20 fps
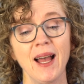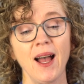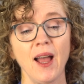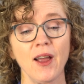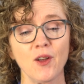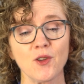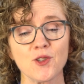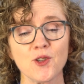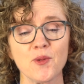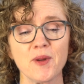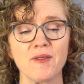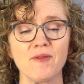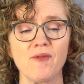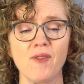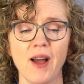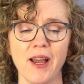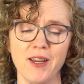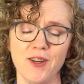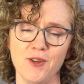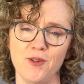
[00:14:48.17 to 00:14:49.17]
I also
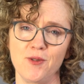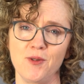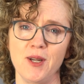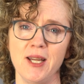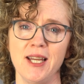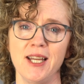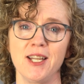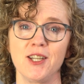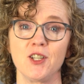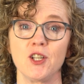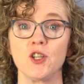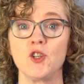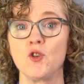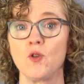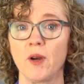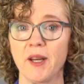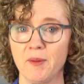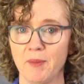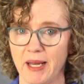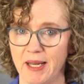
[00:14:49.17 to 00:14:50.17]
invite you to
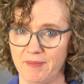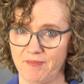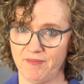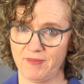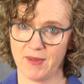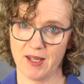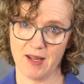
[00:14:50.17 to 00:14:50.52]
join me